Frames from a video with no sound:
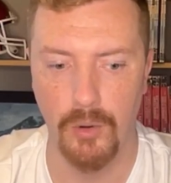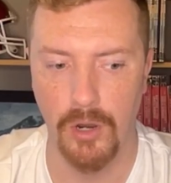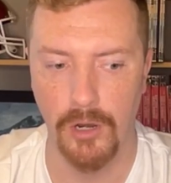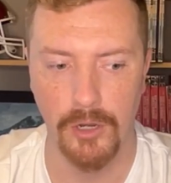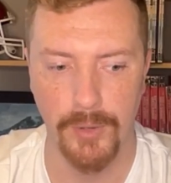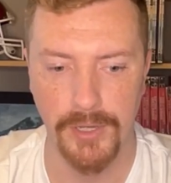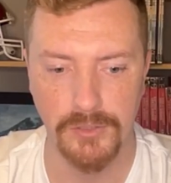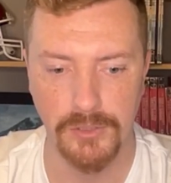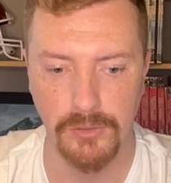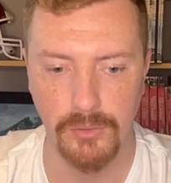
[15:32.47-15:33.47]
are going
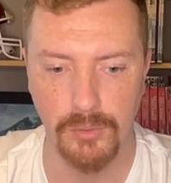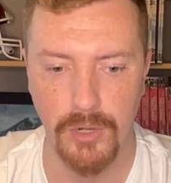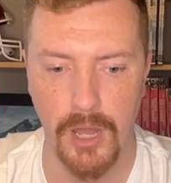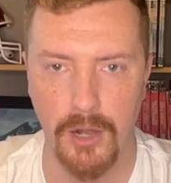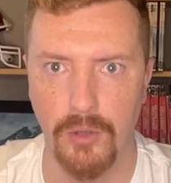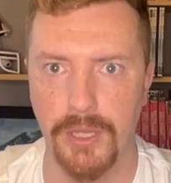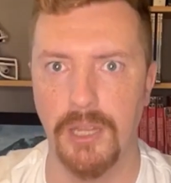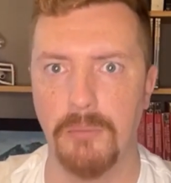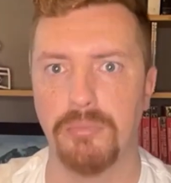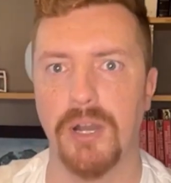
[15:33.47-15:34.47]
to not only
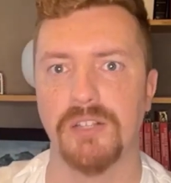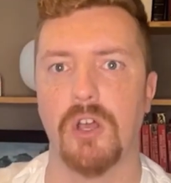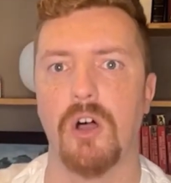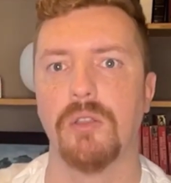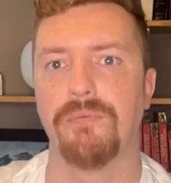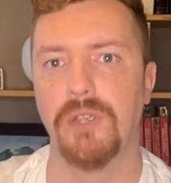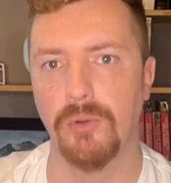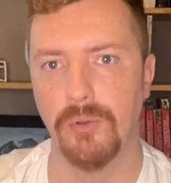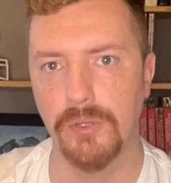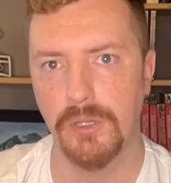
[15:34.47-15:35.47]
impress on the
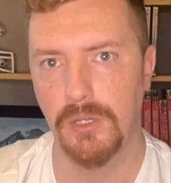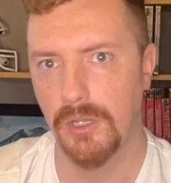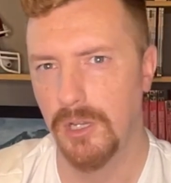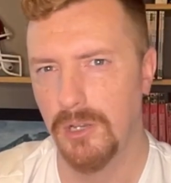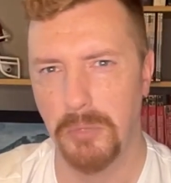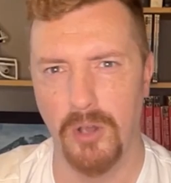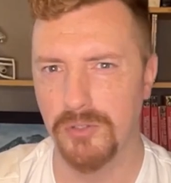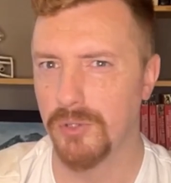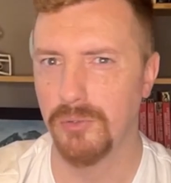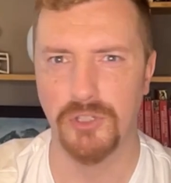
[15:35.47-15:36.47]
field, but
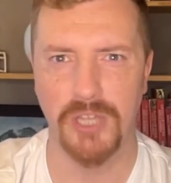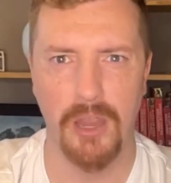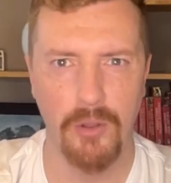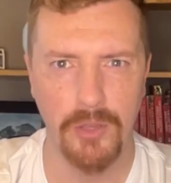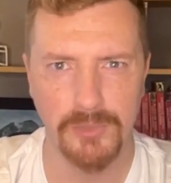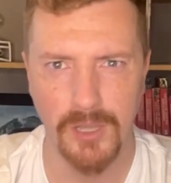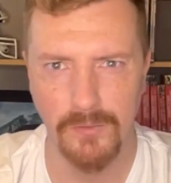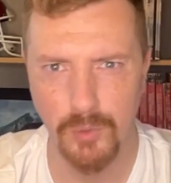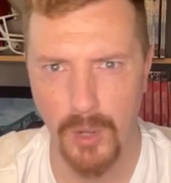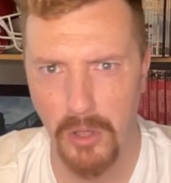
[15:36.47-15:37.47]
also just carry
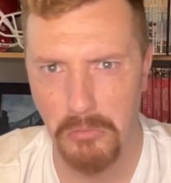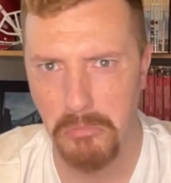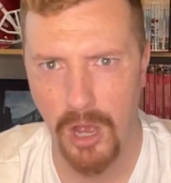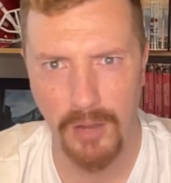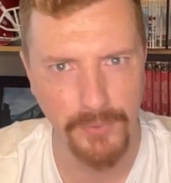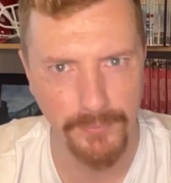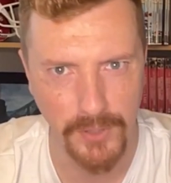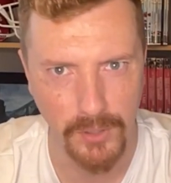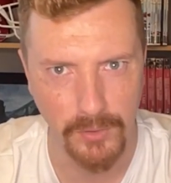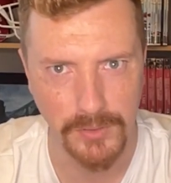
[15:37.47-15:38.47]
themselves well off the
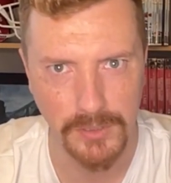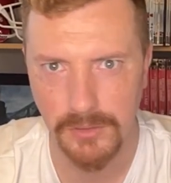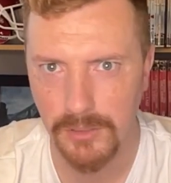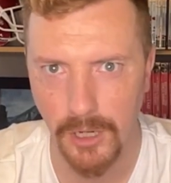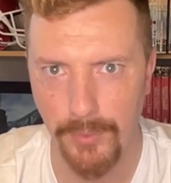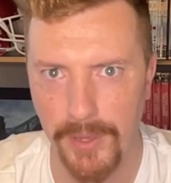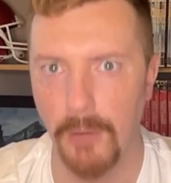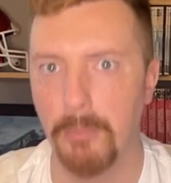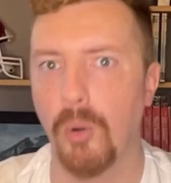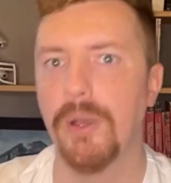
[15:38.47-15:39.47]
field. They
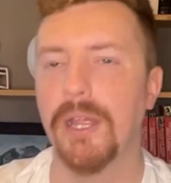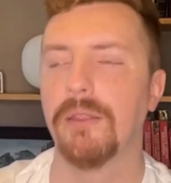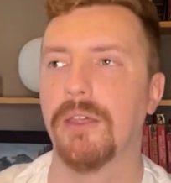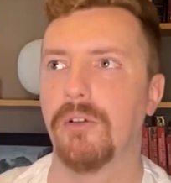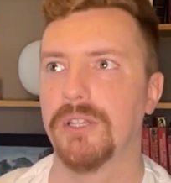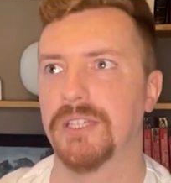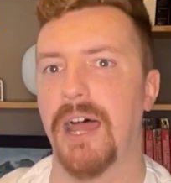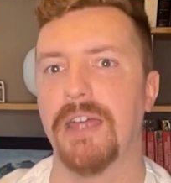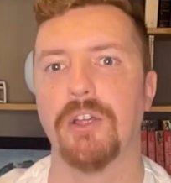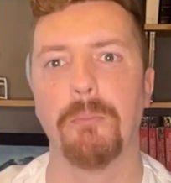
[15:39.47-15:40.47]
are putting their
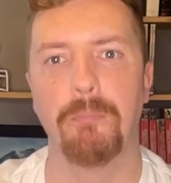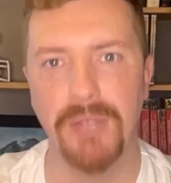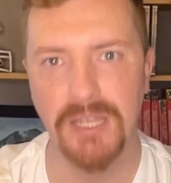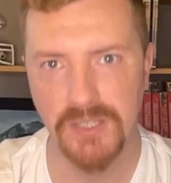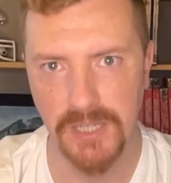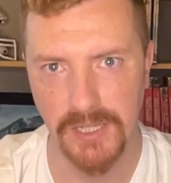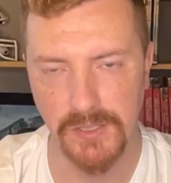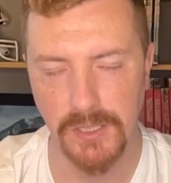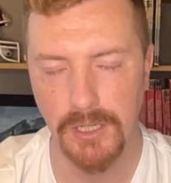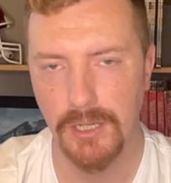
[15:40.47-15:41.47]
entire
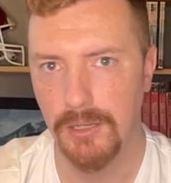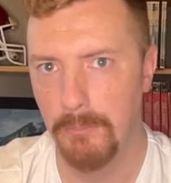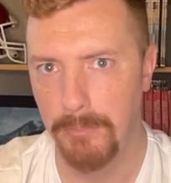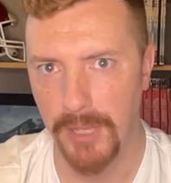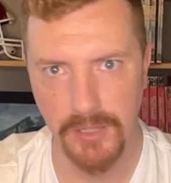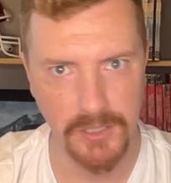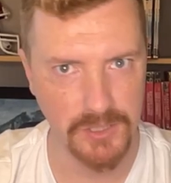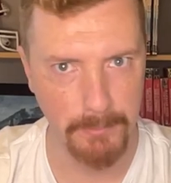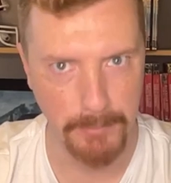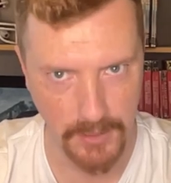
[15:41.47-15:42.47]
business, billions
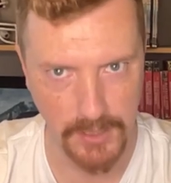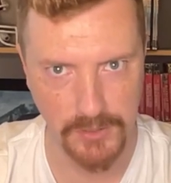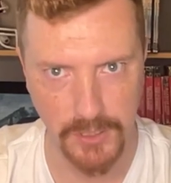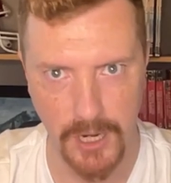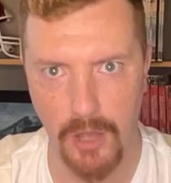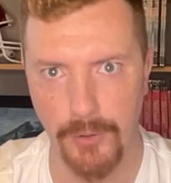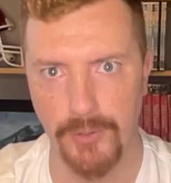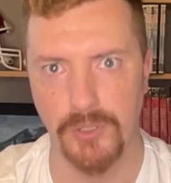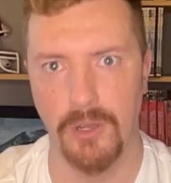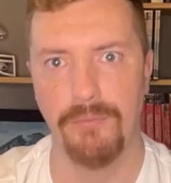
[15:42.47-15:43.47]
and billions of
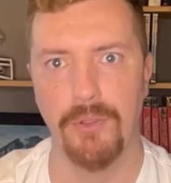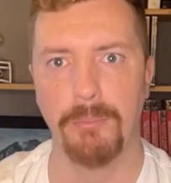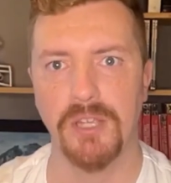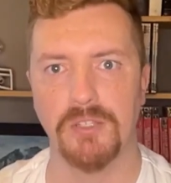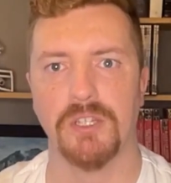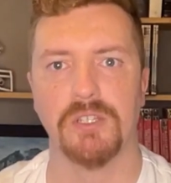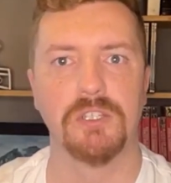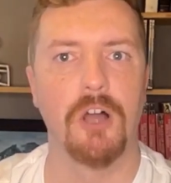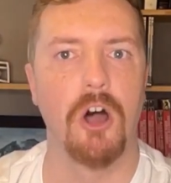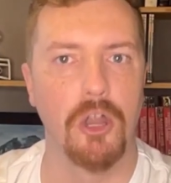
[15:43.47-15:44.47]
dollars of their
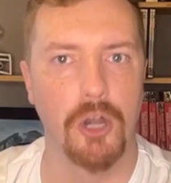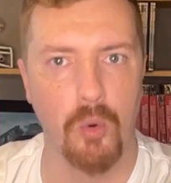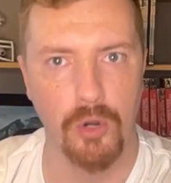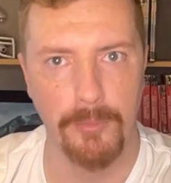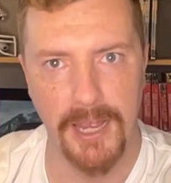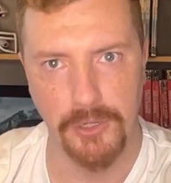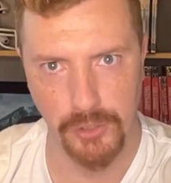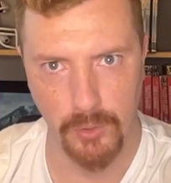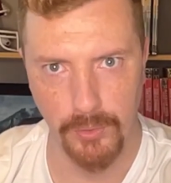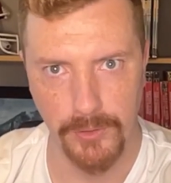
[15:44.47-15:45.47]
business on a quarterback's
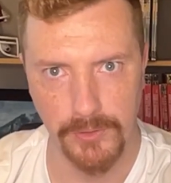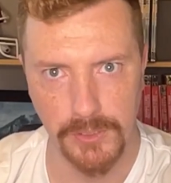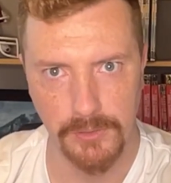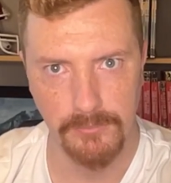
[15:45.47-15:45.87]
shoulders.